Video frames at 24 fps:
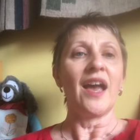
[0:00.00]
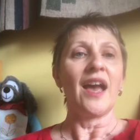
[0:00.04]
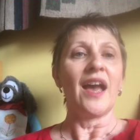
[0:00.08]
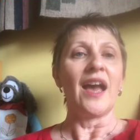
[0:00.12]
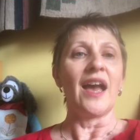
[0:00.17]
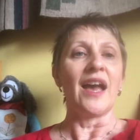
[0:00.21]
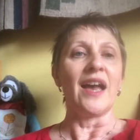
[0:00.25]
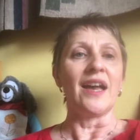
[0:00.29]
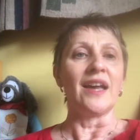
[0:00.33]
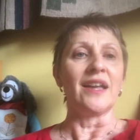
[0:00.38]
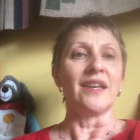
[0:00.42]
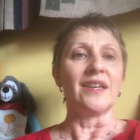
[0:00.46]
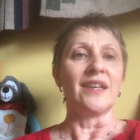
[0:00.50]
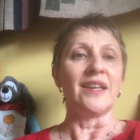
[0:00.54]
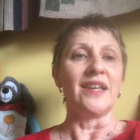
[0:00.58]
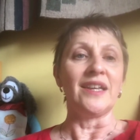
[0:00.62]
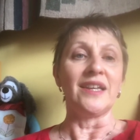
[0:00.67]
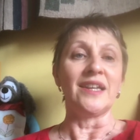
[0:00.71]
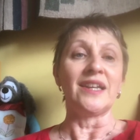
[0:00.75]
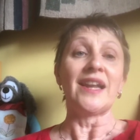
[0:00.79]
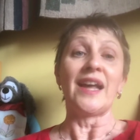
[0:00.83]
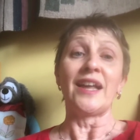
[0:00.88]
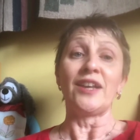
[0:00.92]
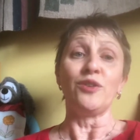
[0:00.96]
uh, in
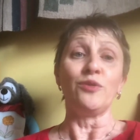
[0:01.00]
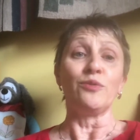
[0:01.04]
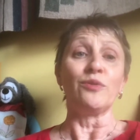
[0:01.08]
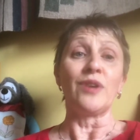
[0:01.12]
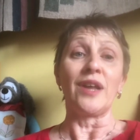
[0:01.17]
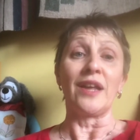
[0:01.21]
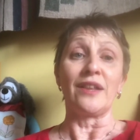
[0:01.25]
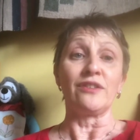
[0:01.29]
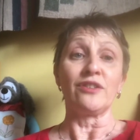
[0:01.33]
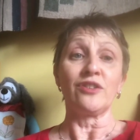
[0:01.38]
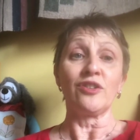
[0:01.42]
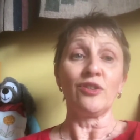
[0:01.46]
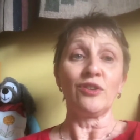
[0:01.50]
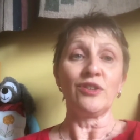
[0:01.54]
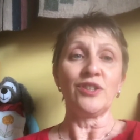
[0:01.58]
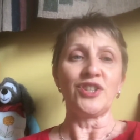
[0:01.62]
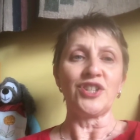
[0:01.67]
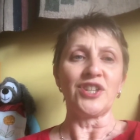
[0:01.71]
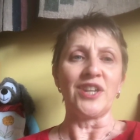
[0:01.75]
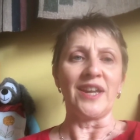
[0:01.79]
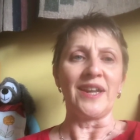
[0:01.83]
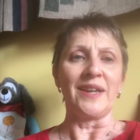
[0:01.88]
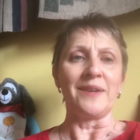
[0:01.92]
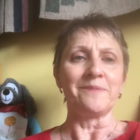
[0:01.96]
an annual
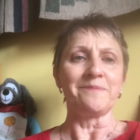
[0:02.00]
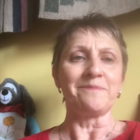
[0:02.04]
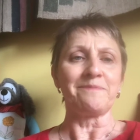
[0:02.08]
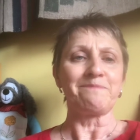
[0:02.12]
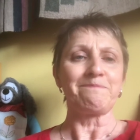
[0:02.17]
anthology.